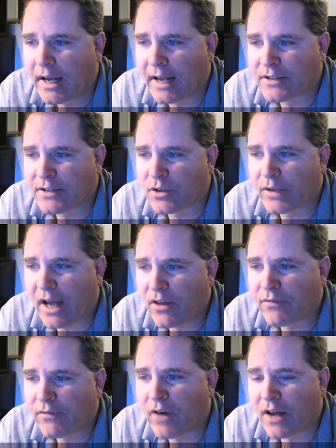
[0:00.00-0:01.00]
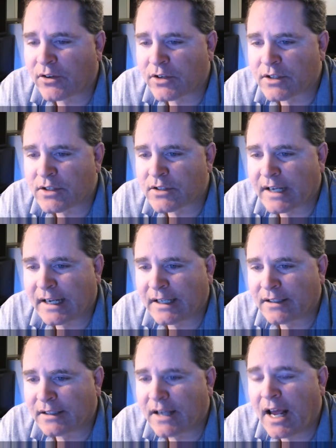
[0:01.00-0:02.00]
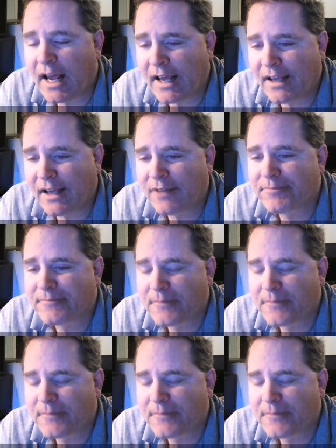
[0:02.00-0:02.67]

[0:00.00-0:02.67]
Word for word: And so now the father is saying, hey,